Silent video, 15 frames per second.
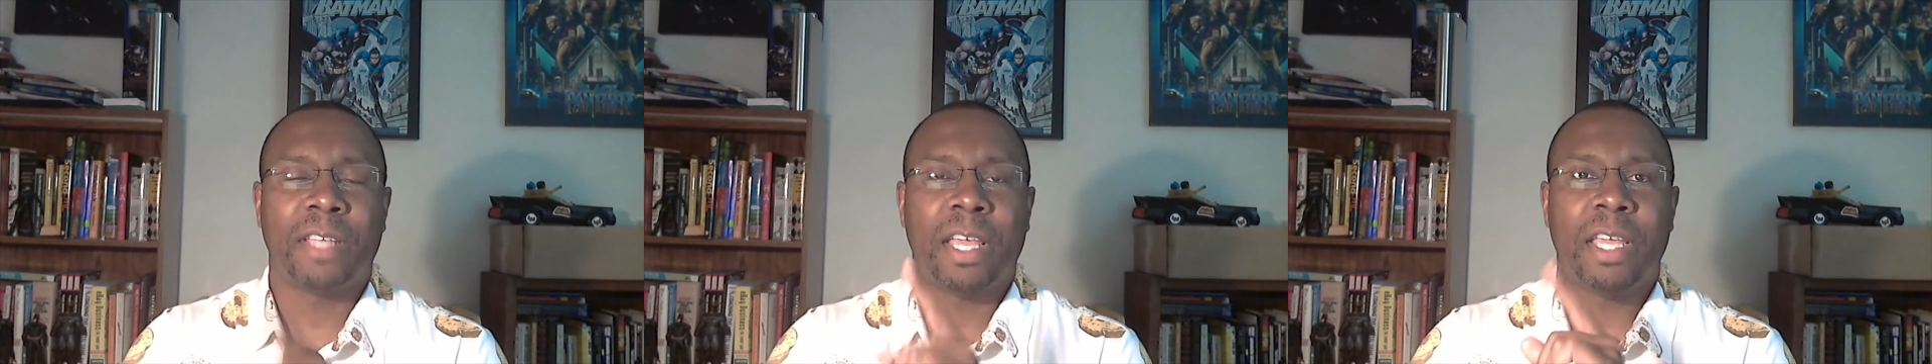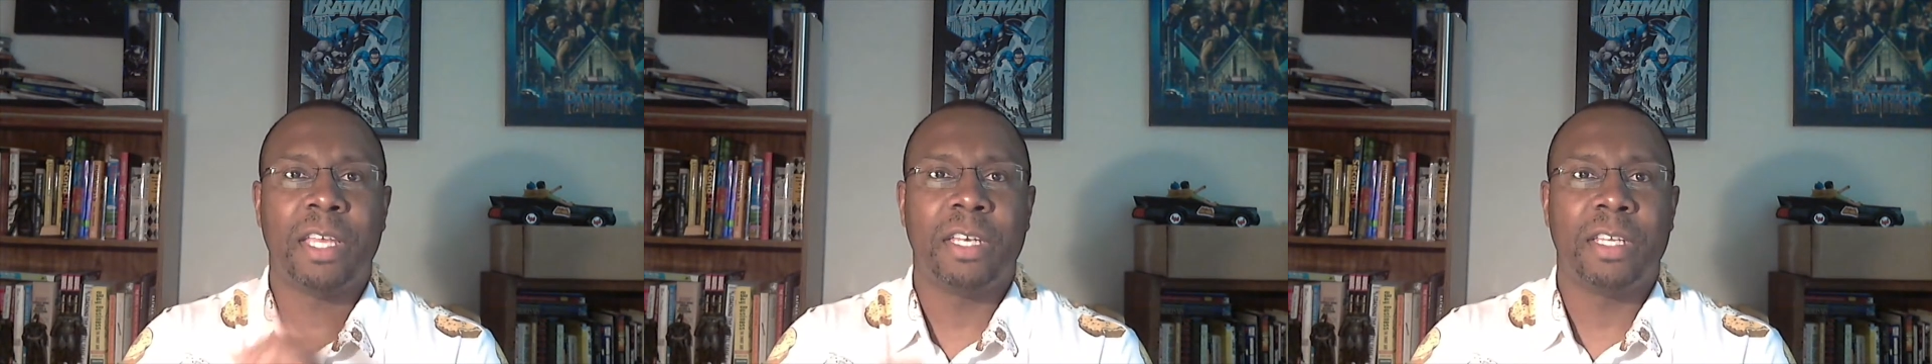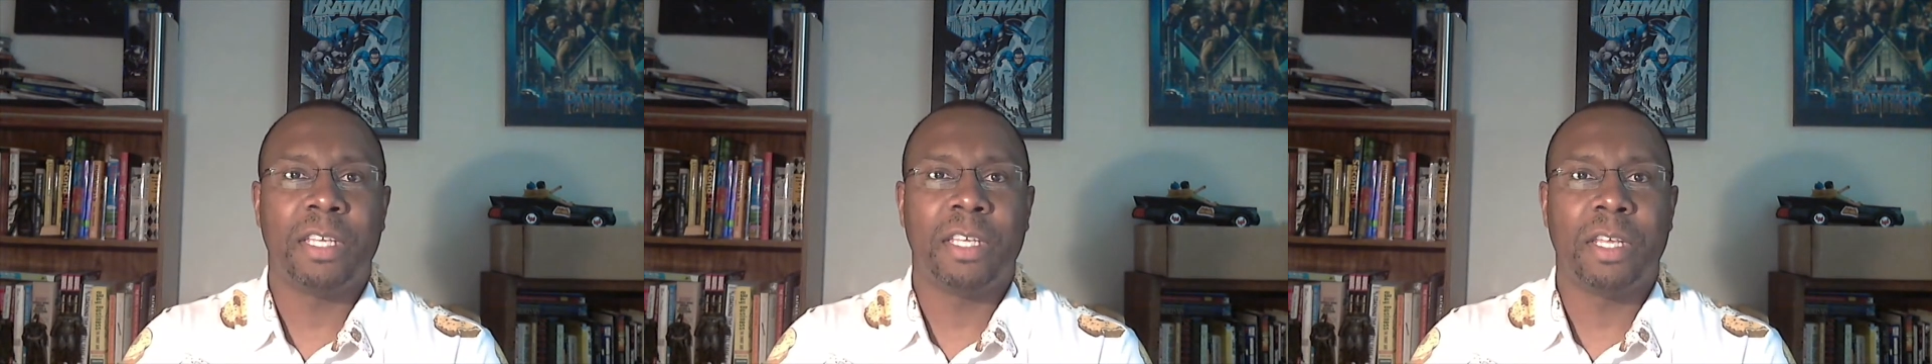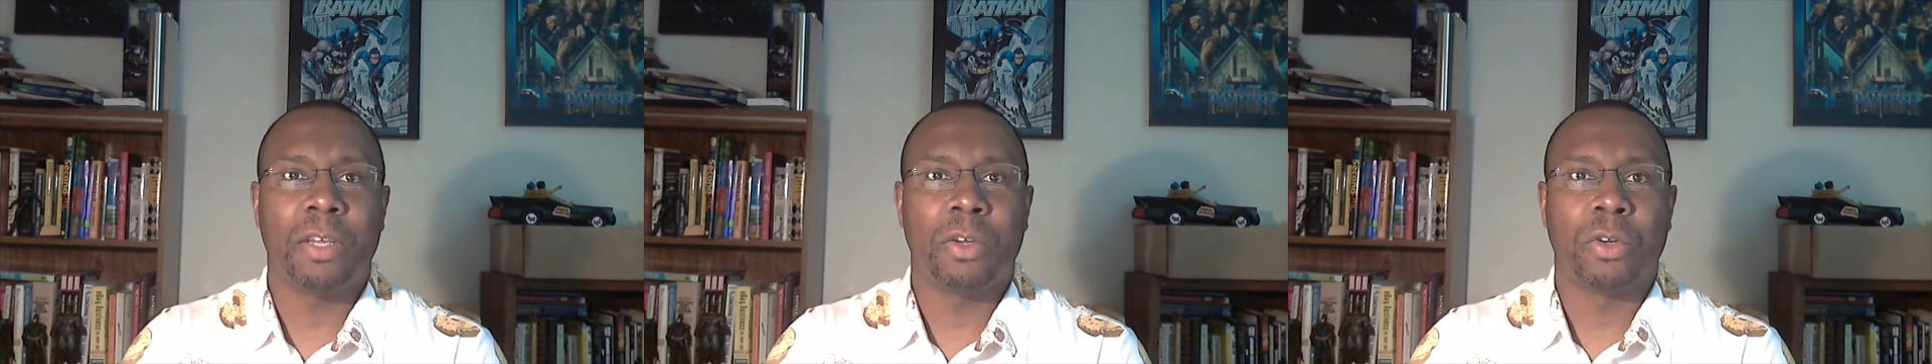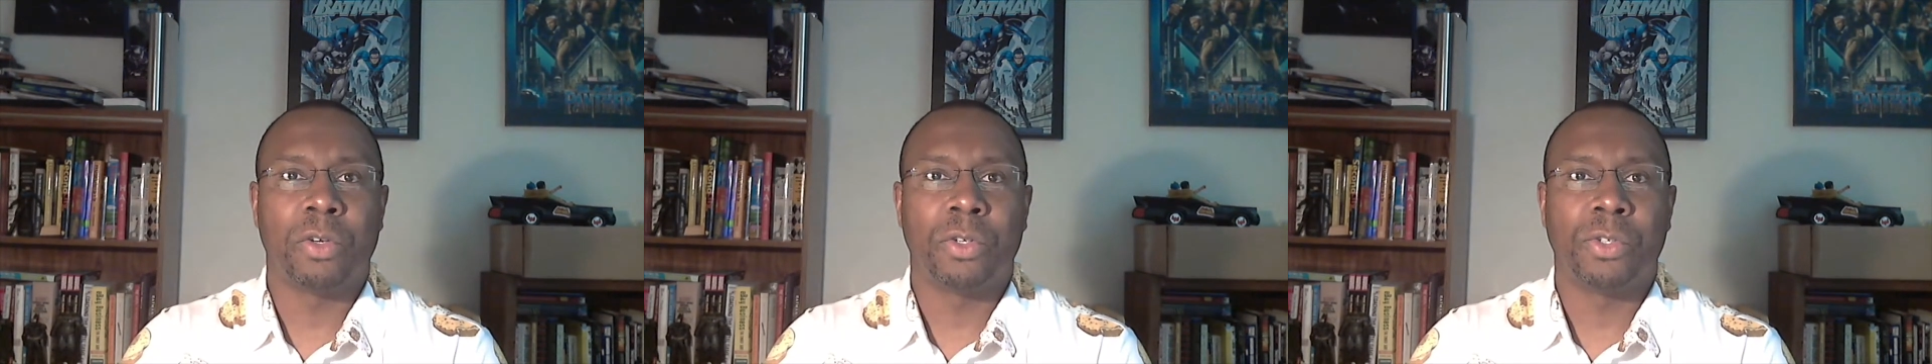8
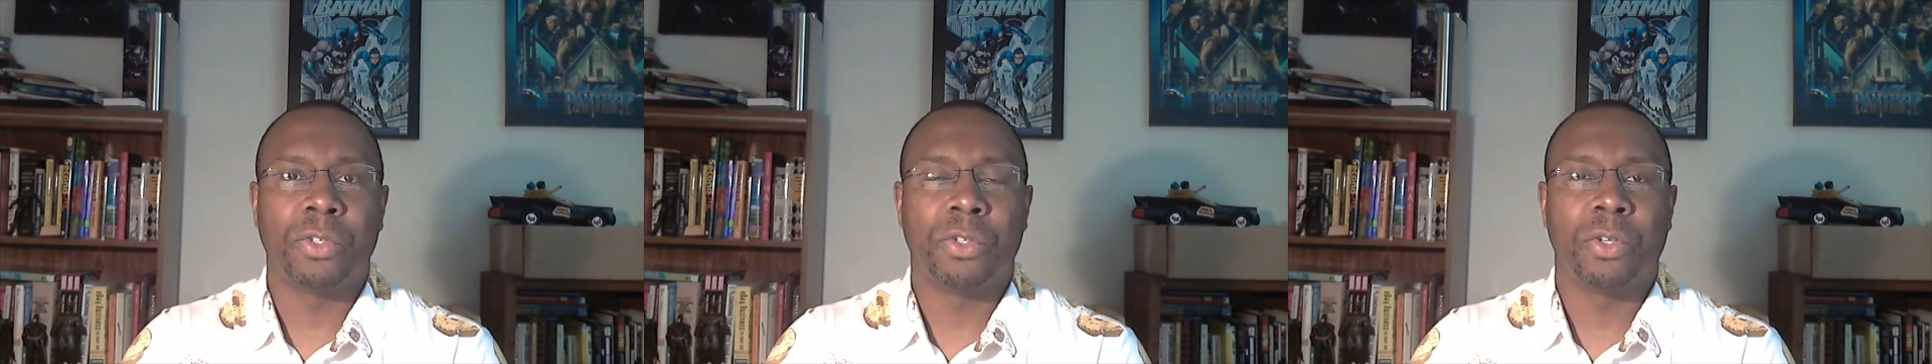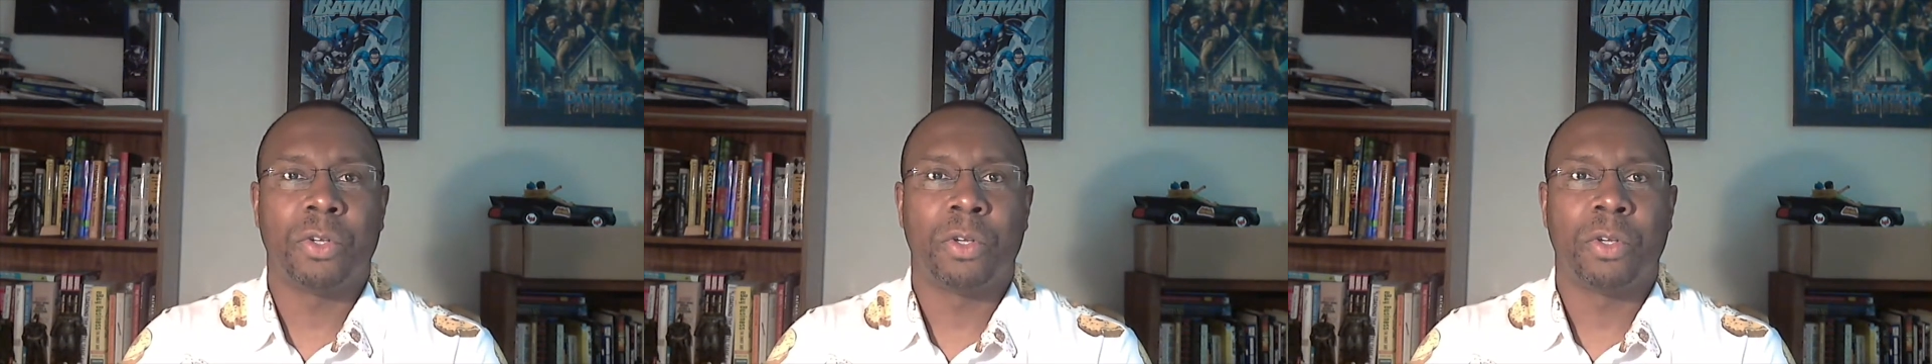years,